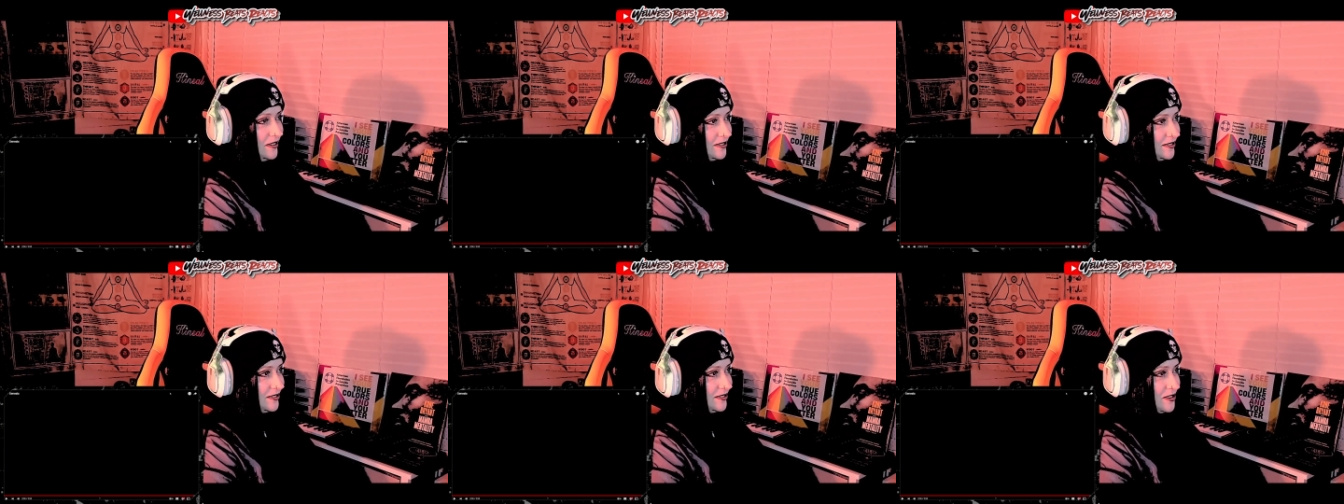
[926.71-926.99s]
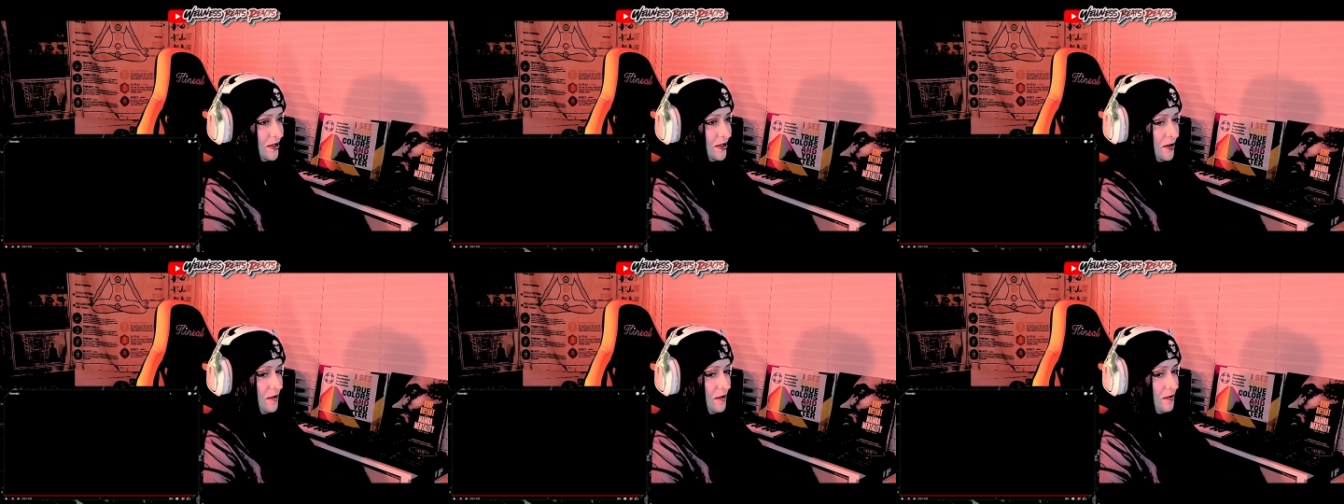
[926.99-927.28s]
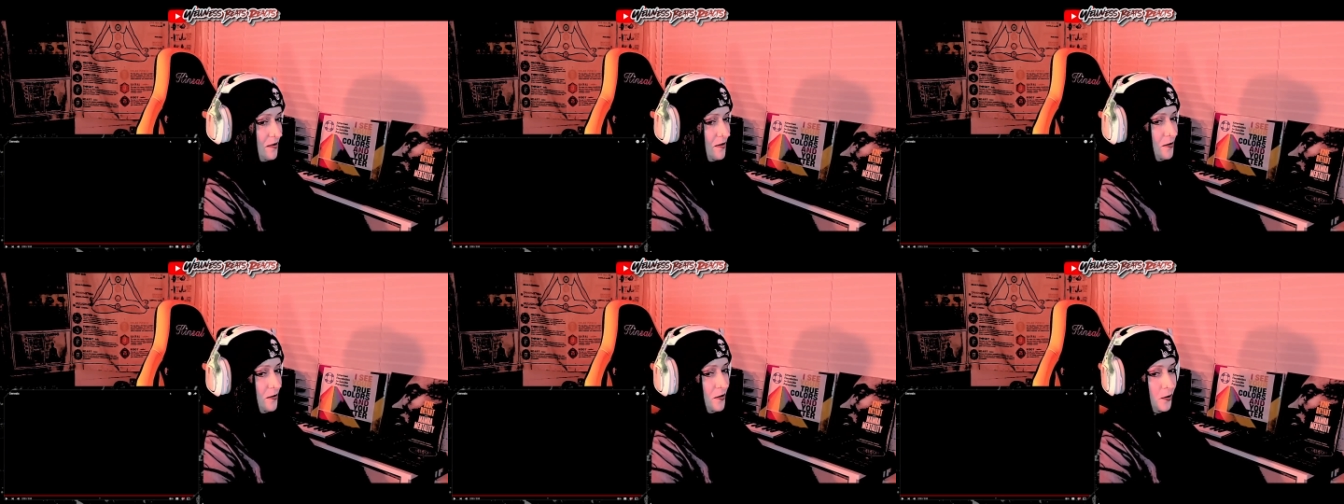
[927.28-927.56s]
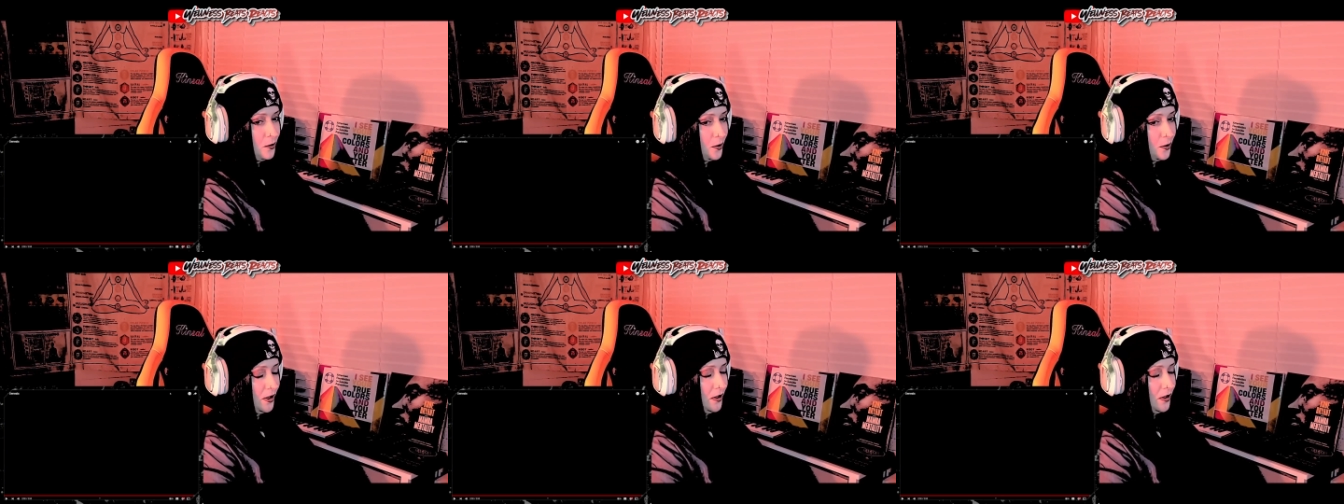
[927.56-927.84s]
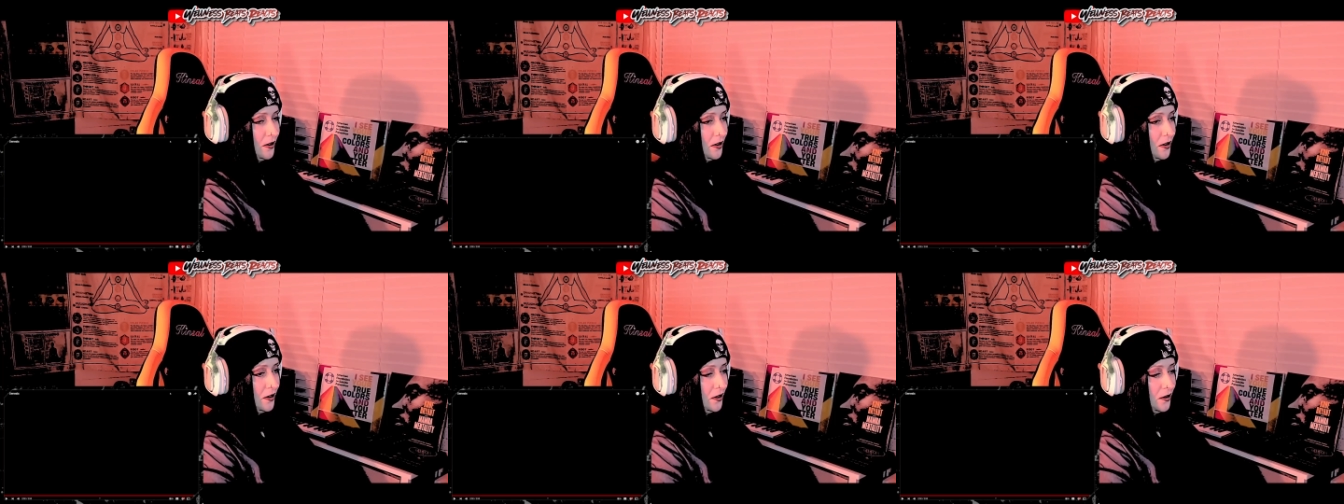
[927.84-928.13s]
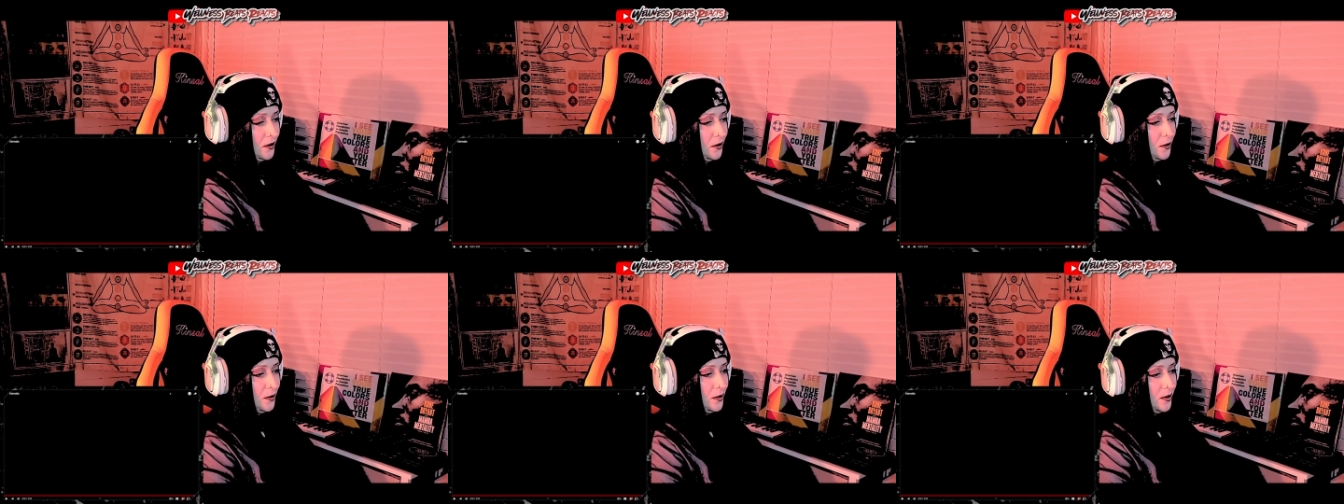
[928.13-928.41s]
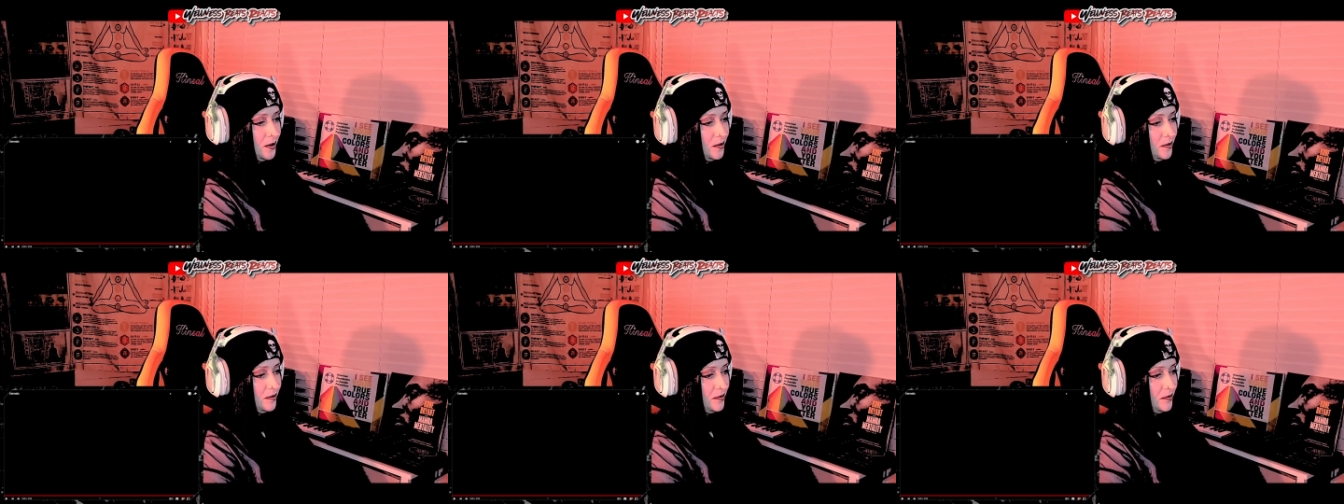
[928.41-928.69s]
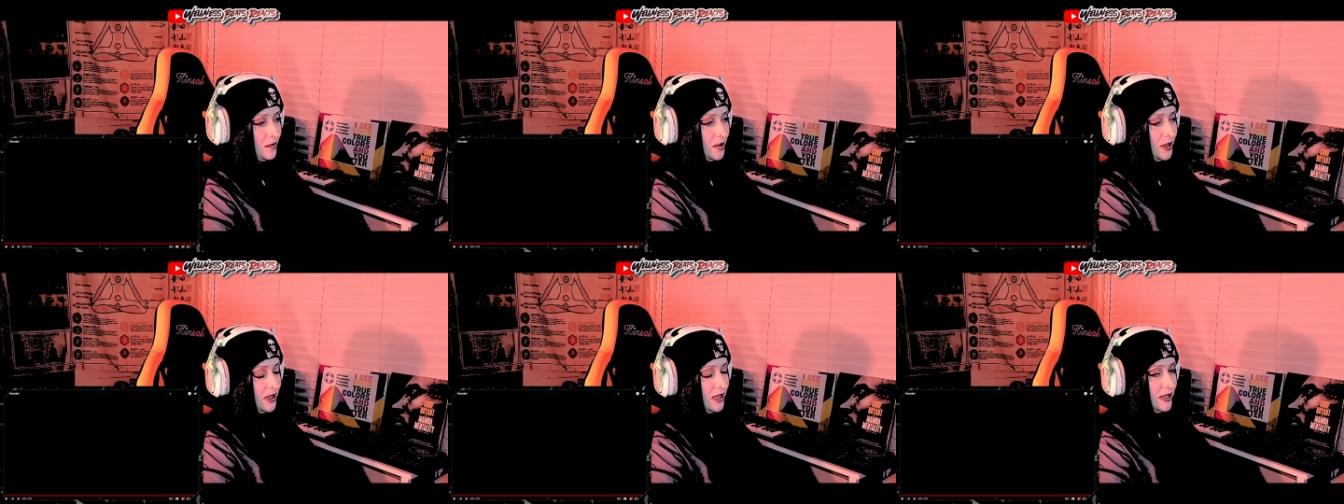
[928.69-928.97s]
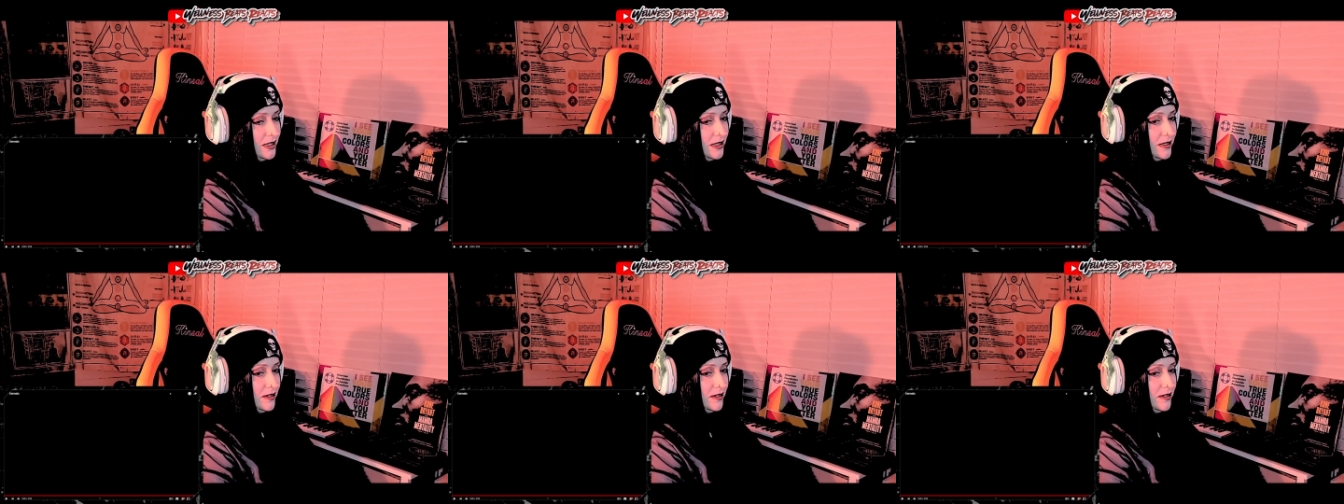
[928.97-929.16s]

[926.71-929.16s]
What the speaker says: so I'm really new. But